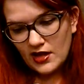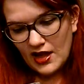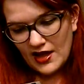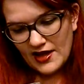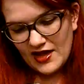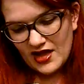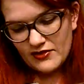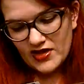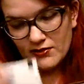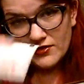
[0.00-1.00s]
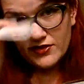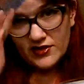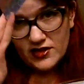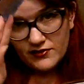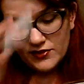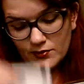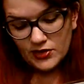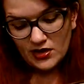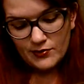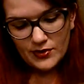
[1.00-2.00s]
I have a receipt from when
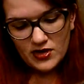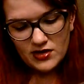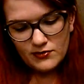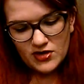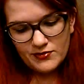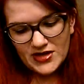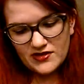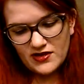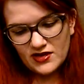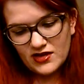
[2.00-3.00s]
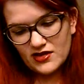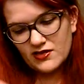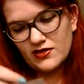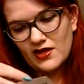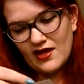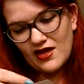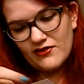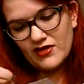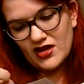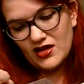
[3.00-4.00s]
I bought one of my tickets. I
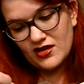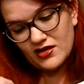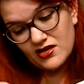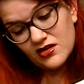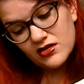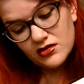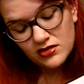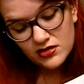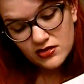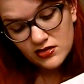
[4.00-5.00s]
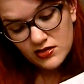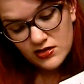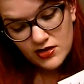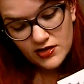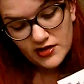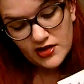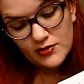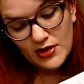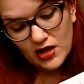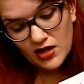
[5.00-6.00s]
have a
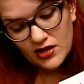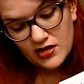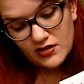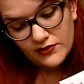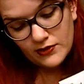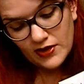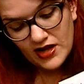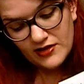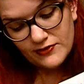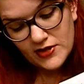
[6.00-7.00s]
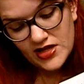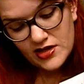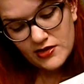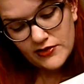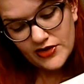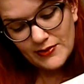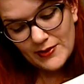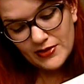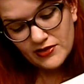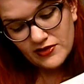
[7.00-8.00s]
coupon for a free Coke on my
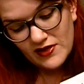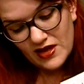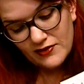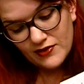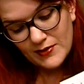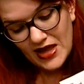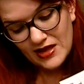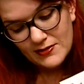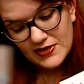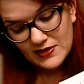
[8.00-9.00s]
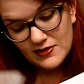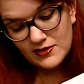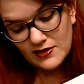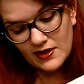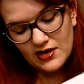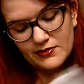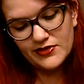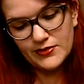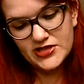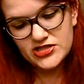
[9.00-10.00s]
birthday from AMC
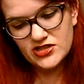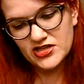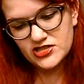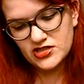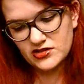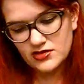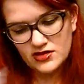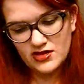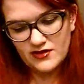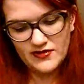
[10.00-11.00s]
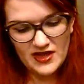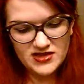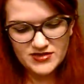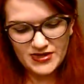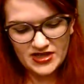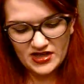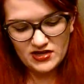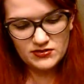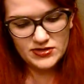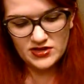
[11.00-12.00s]
Stubs, which they should give that to me
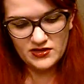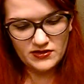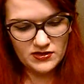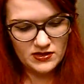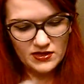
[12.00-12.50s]
now, because